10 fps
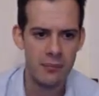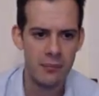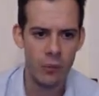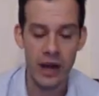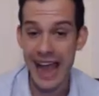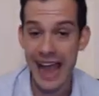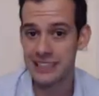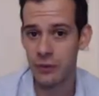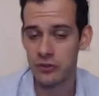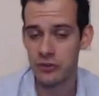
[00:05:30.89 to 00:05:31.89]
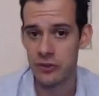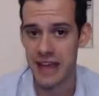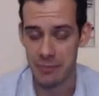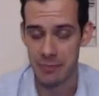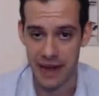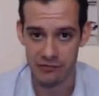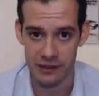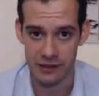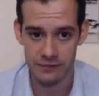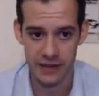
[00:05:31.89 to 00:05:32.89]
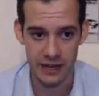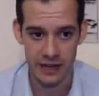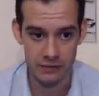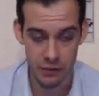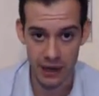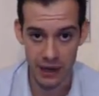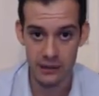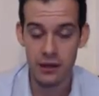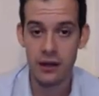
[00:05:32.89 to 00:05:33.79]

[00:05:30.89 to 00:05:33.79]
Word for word: But what it actually was was epinephrine. And you might